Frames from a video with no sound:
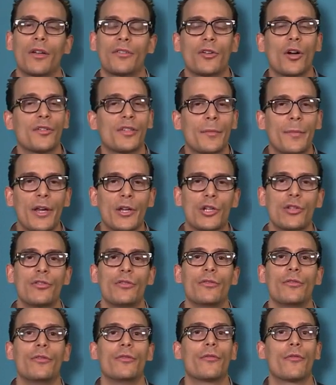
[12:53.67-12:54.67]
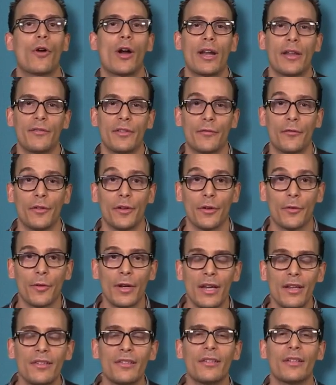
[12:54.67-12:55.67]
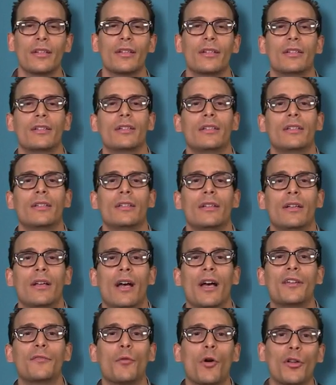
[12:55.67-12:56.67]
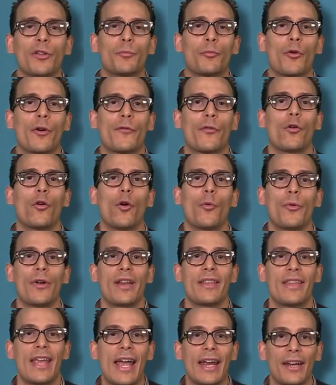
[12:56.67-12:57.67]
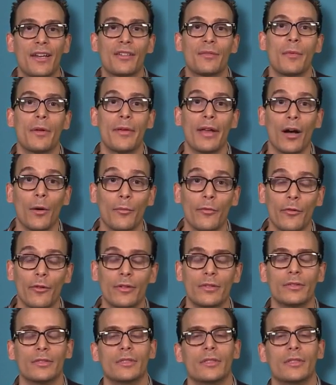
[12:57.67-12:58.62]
constipation to a variety of different degrees, as well as peripheral opioid antagonists may be helpful.